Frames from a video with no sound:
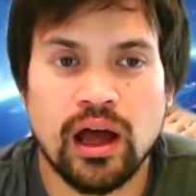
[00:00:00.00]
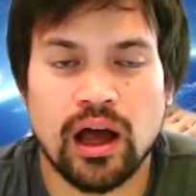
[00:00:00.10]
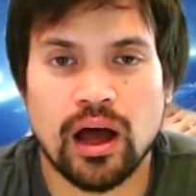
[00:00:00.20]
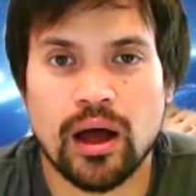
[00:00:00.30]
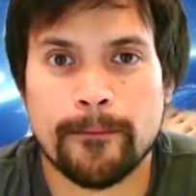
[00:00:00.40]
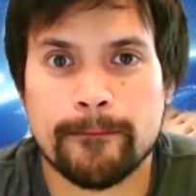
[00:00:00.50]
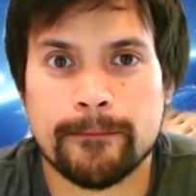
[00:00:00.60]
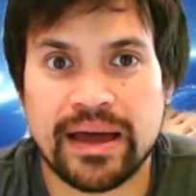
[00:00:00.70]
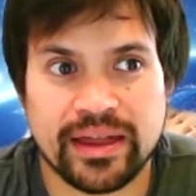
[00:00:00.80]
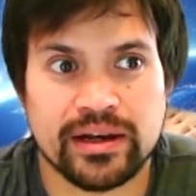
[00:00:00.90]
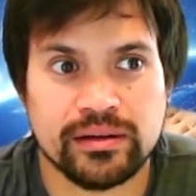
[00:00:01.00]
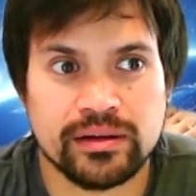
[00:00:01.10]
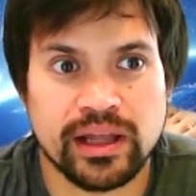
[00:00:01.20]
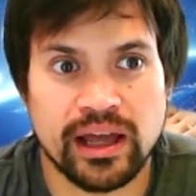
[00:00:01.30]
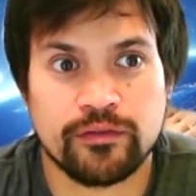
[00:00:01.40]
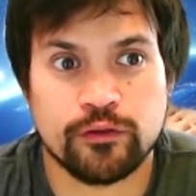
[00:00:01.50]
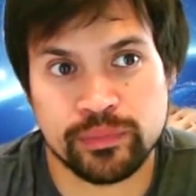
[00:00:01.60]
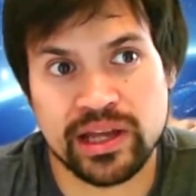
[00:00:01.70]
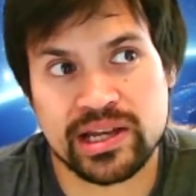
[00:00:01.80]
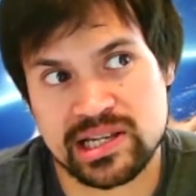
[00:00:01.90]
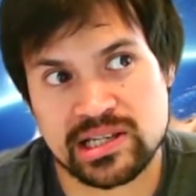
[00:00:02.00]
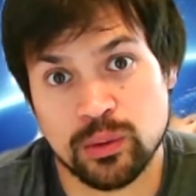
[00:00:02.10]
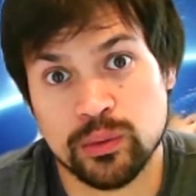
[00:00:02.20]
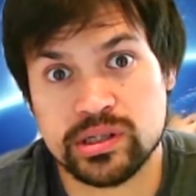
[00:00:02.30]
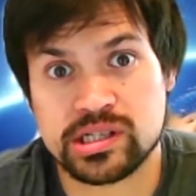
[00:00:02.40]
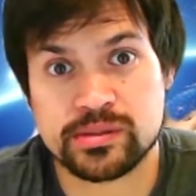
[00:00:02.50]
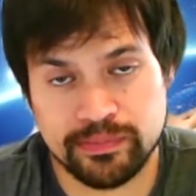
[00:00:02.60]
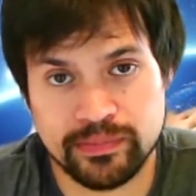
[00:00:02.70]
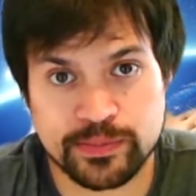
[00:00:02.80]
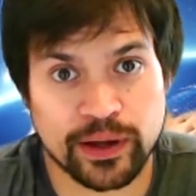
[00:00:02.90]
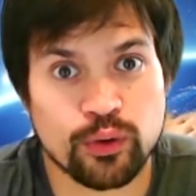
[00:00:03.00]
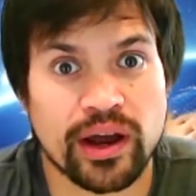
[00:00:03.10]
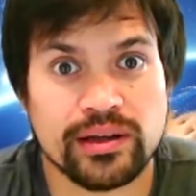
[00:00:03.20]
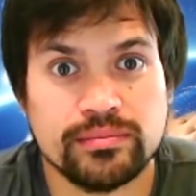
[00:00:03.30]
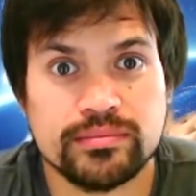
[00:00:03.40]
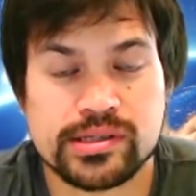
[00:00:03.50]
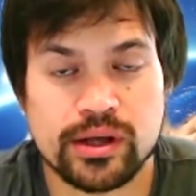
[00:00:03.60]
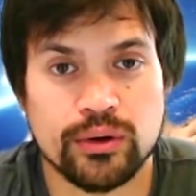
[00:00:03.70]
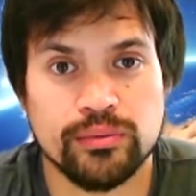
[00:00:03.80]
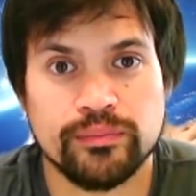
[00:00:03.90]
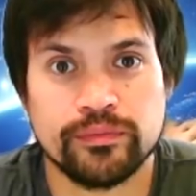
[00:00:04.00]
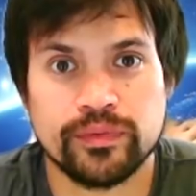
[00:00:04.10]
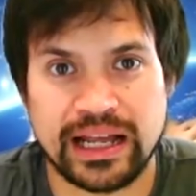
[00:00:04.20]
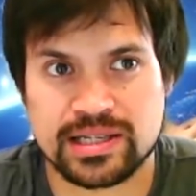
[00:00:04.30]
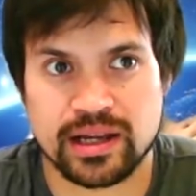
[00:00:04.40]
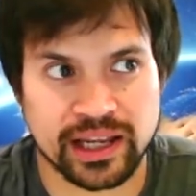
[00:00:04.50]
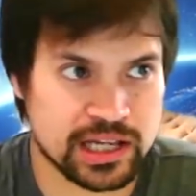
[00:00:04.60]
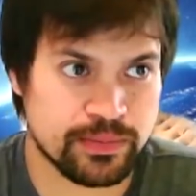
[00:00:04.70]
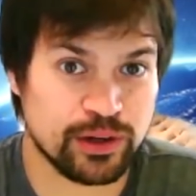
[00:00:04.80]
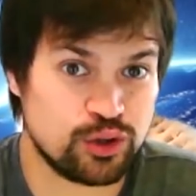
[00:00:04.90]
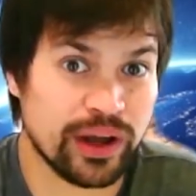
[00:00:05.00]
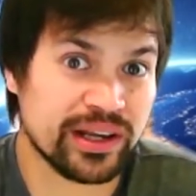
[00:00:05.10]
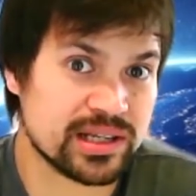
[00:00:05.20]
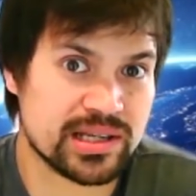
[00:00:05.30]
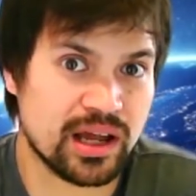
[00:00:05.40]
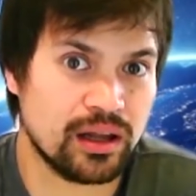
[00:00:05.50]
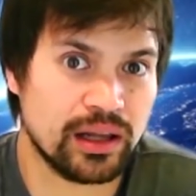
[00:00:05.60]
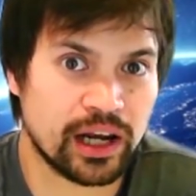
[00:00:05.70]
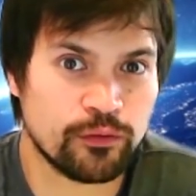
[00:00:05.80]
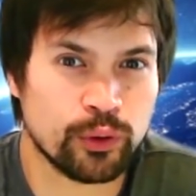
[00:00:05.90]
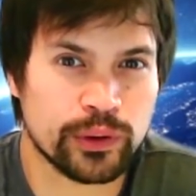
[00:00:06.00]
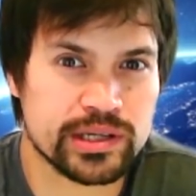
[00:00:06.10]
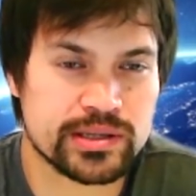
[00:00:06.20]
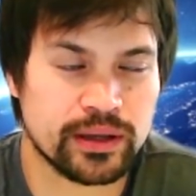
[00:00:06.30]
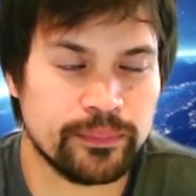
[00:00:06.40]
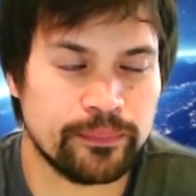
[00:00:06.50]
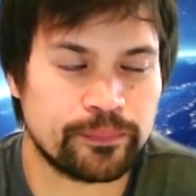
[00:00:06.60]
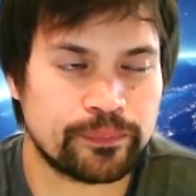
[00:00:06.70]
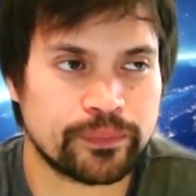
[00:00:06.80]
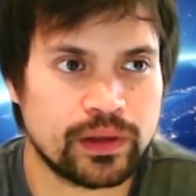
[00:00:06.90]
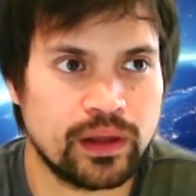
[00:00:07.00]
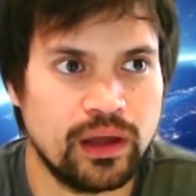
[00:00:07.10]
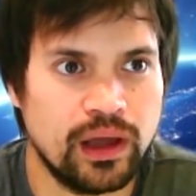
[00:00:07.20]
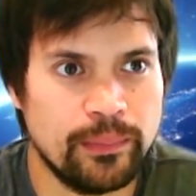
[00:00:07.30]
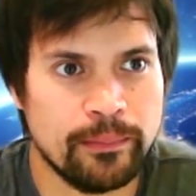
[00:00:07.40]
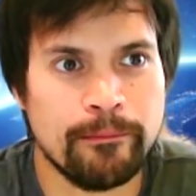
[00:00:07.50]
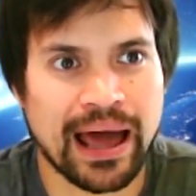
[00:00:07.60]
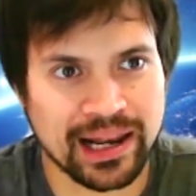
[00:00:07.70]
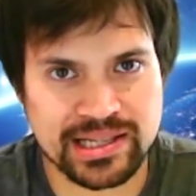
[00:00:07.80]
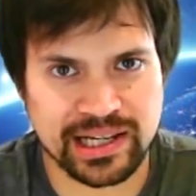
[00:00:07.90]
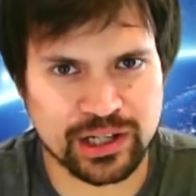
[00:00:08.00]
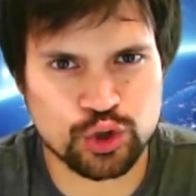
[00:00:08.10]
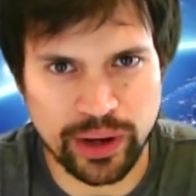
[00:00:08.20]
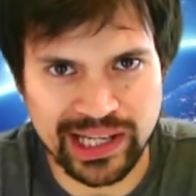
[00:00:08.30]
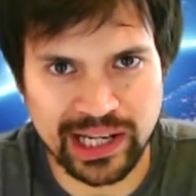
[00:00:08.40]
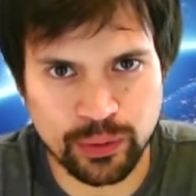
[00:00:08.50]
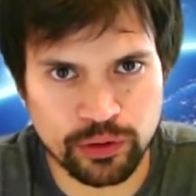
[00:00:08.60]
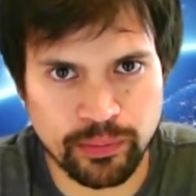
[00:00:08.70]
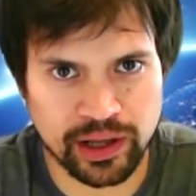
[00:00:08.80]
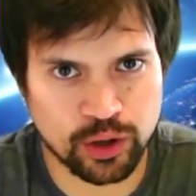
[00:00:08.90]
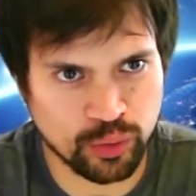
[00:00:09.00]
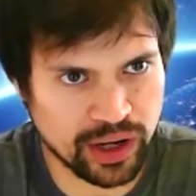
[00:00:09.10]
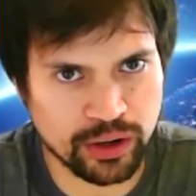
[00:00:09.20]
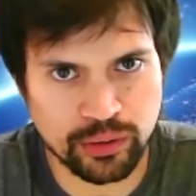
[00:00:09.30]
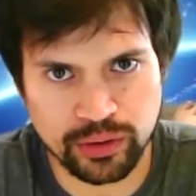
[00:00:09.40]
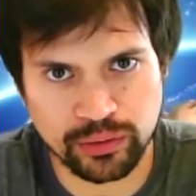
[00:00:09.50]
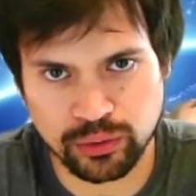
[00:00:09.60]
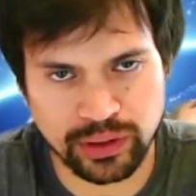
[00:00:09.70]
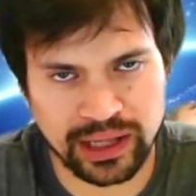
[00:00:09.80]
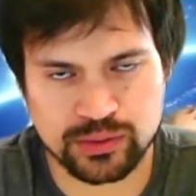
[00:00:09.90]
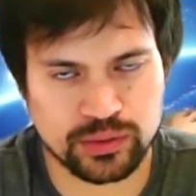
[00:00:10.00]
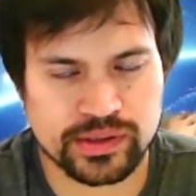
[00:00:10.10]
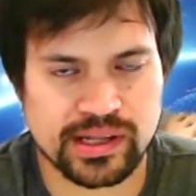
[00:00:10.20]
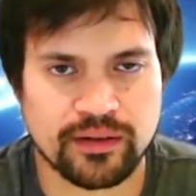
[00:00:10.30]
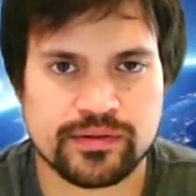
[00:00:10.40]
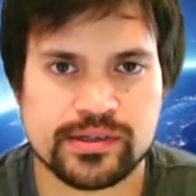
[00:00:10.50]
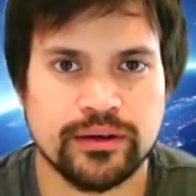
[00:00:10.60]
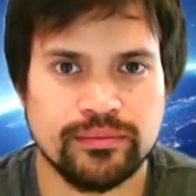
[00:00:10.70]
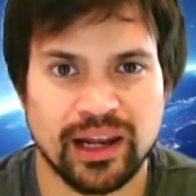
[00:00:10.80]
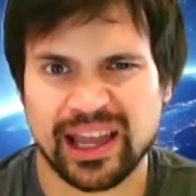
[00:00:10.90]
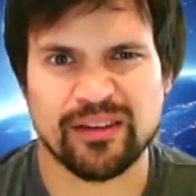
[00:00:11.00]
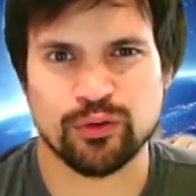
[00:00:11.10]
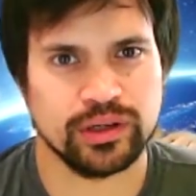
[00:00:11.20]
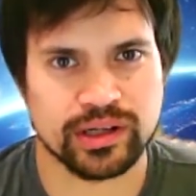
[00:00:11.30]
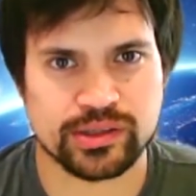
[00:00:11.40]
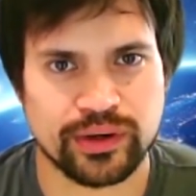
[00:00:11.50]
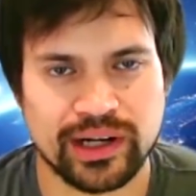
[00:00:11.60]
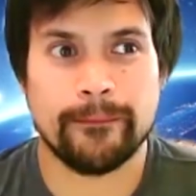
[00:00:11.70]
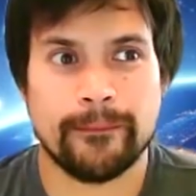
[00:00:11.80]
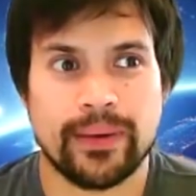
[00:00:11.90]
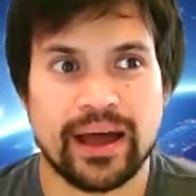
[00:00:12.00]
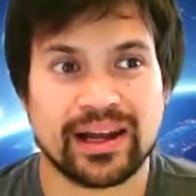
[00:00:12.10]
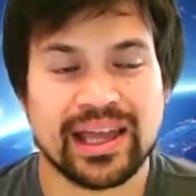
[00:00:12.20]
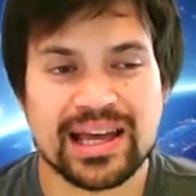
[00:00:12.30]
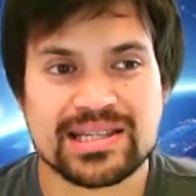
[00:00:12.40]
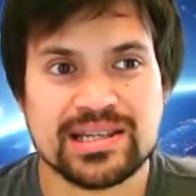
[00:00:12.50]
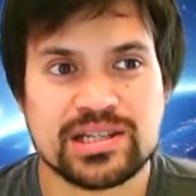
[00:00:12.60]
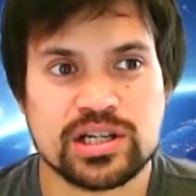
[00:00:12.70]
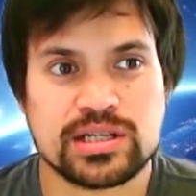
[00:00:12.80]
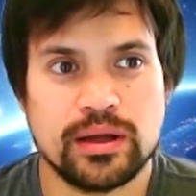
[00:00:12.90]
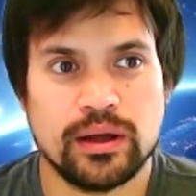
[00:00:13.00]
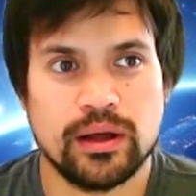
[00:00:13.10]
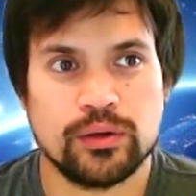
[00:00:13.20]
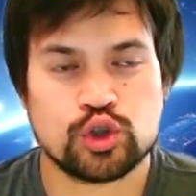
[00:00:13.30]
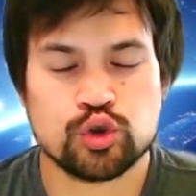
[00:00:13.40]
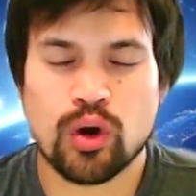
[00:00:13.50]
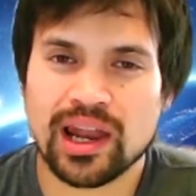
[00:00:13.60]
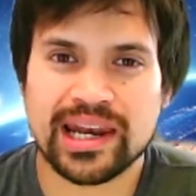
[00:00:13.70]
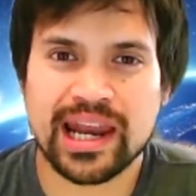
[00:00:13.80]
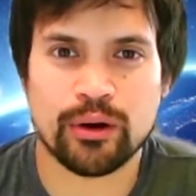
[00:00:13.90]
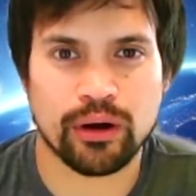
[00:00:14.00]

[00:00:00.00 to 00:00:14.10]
um, and then yeah from year six onwards, it's it's been great. So that's I guess my trading style, and I've always um, been balancing trading with my career and all that sort of stuff. So, like everyone does, really. And I guess it's just trial and error.